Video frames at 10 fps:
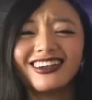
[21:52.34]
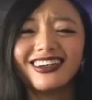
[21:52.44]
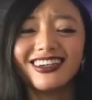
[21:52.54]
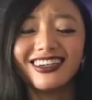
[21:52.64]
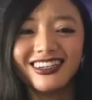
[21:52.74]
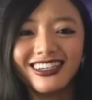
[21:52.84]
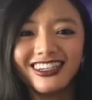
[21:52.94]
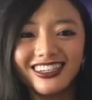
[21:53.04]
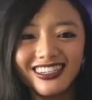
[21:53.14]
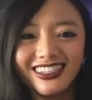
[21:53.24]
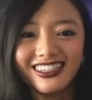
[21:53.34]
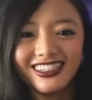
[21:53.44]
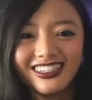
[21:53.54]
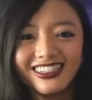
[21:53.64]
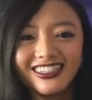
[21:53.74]

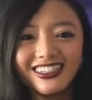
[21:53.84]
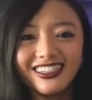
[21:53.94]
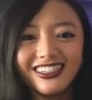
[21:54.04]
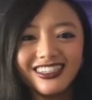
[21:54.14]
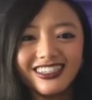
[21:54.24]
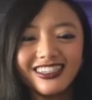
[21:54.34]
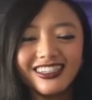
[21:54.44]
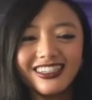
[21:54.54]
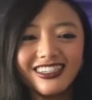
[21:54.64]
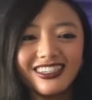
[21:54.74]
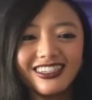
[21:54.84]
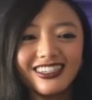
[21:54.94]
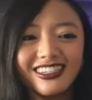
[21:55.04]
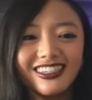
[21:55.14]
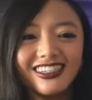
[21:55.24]

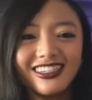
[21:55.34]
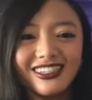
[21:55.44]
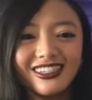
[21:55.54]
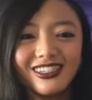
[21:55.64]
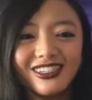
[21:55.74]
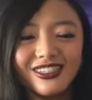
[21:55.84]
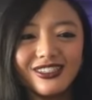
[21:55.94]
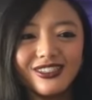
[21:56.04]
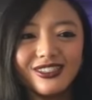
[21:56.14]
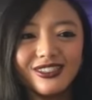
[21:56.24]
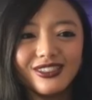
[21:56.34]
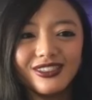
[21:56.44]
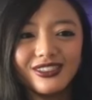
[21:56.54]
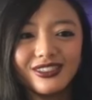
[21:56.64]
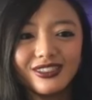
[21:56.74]

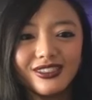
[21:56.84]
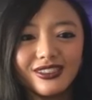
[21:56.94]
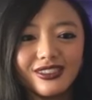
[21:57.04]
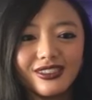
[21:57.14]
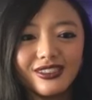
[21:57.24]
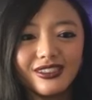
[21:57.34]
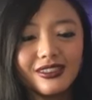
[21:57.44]
No words are spoken by the person on screen.